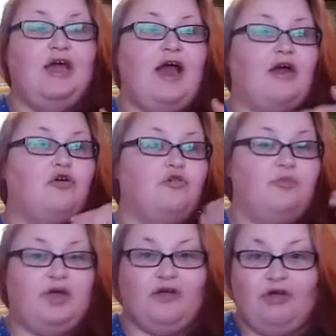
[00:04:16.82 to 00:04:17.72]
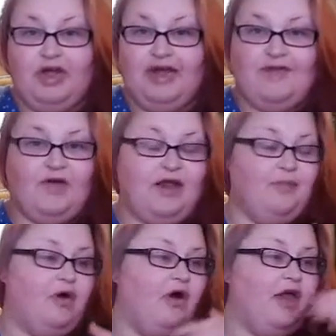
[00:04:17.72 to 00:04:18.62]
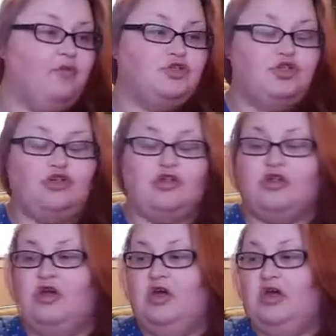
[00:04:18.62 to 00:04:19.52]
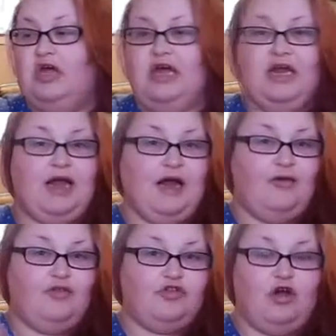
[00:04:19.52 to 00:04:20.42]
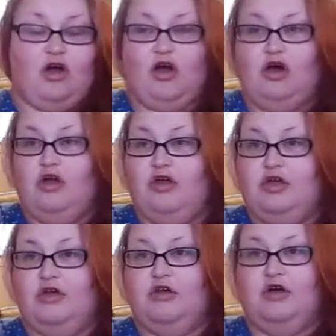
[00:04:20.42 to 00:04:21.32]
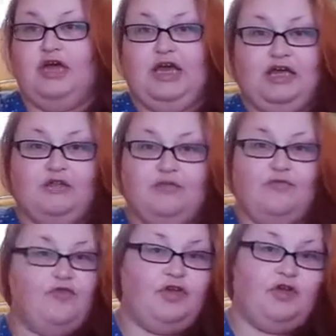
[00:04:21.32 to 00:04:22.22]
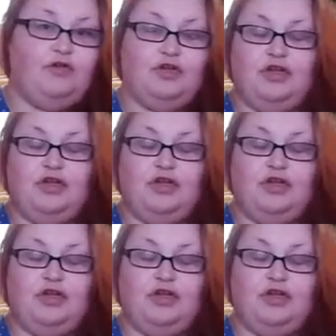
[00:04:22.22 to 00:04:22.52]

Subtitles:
couldn't be creative anymore. It was just in, out the door, eat some food.